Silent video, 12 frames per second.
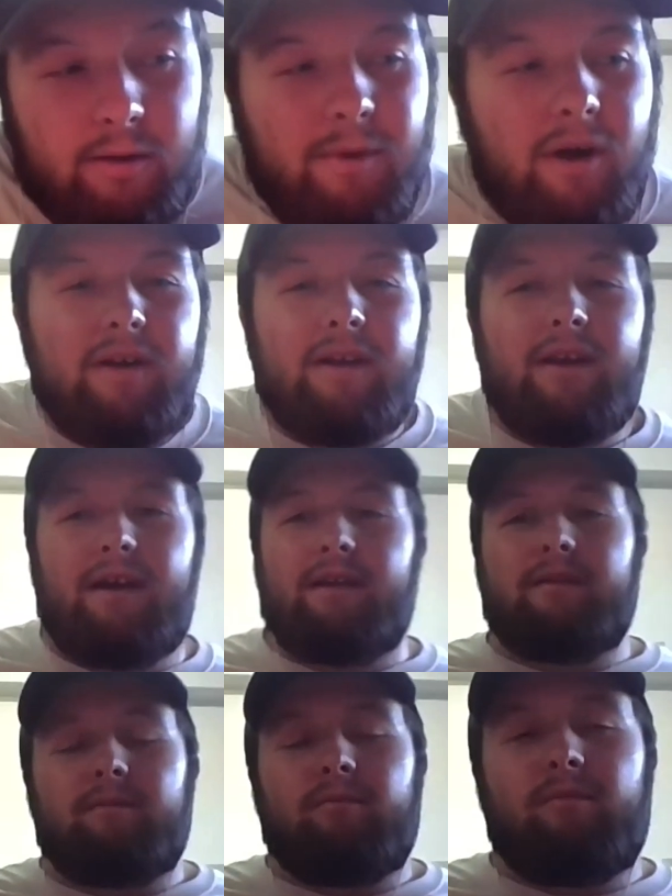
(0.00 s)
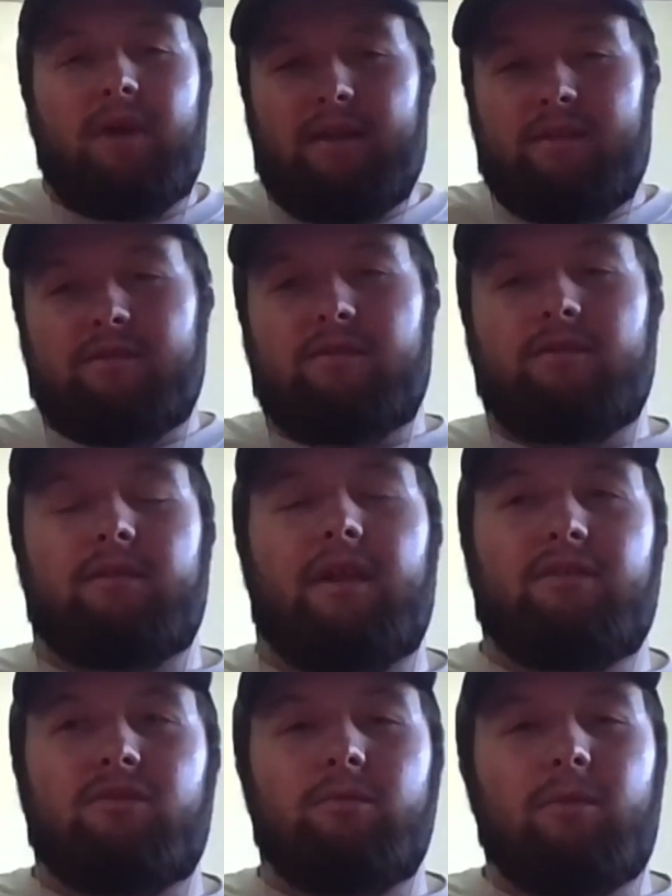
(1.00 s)
about it on uh, this like
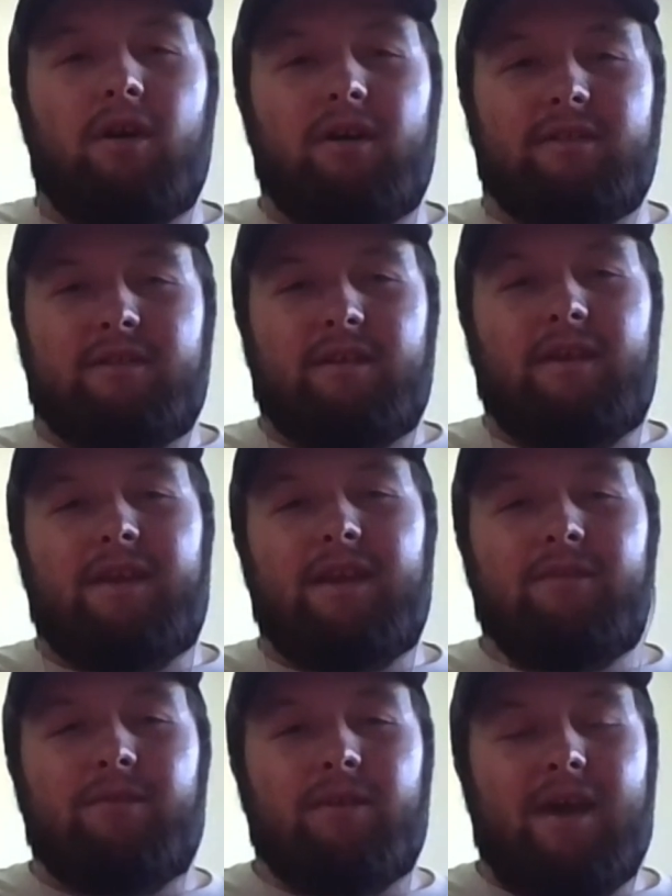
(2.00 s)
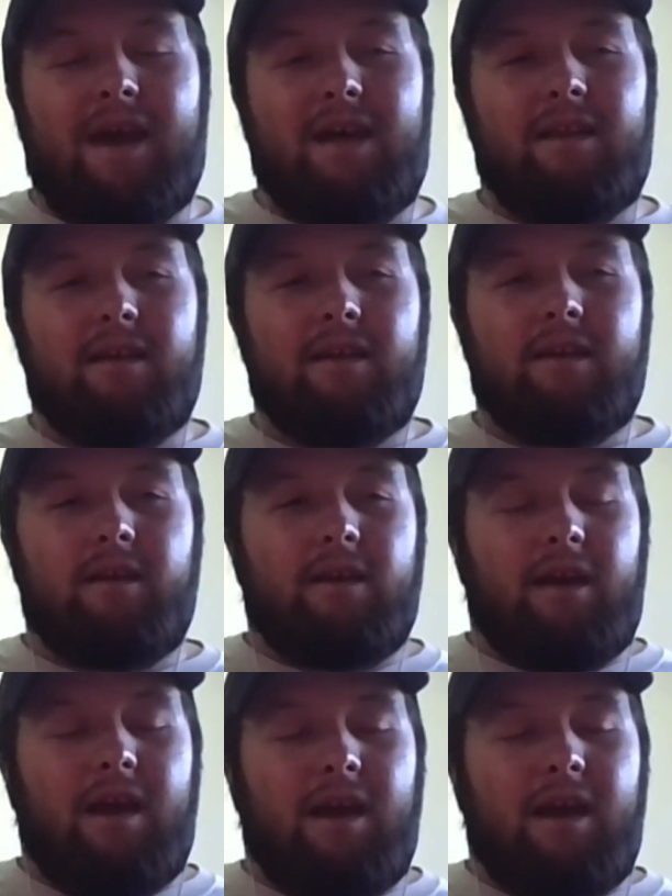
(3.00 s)
Zoom calls they did for that, mm-hmm.